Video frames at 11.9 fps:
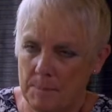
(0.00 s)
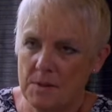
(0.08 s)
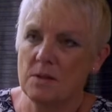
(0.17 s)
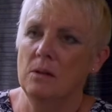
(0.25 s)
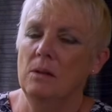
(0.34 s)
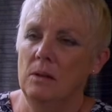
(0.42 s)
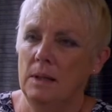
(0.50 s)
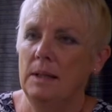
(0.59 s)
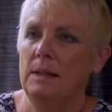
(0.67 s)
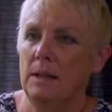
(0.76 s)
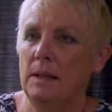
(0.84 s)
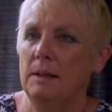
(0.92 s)
all these
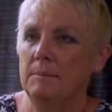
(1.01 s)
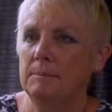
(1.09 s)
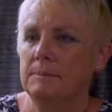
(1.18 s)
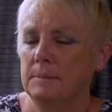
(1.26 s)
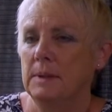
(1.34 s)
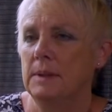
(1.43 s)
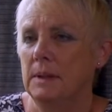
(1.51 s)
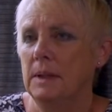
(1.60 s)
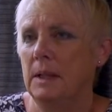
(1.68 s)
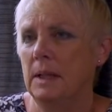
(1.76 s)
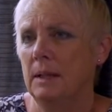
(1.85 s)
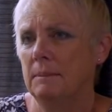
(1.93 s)
things. How, how have
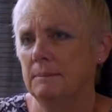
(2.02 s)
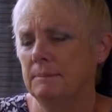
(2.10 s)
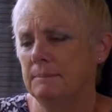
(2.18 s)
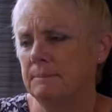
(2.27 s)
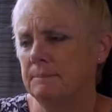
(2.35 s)
things been going?